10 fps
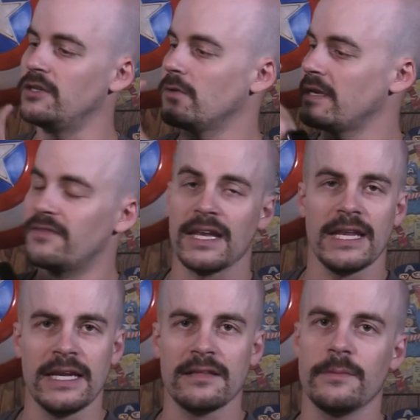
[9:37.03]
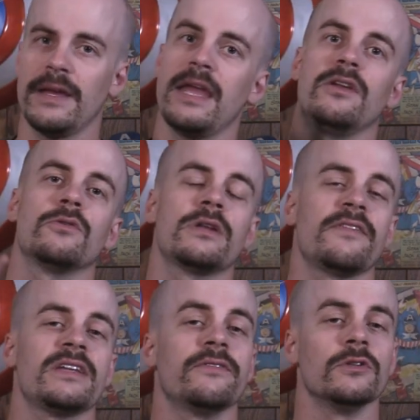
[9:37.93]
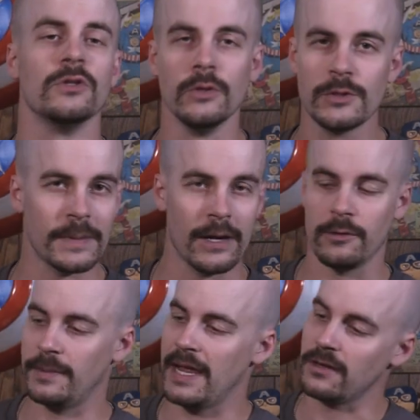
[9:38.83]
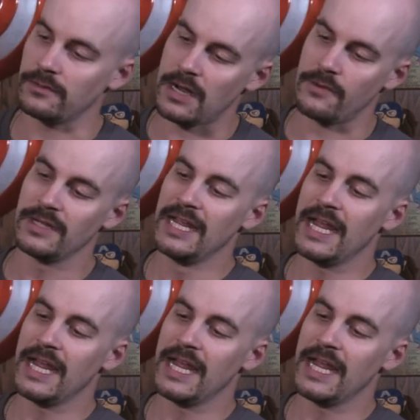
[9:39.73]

You don't have to get into the bag. You don't have to have a loose power bank around.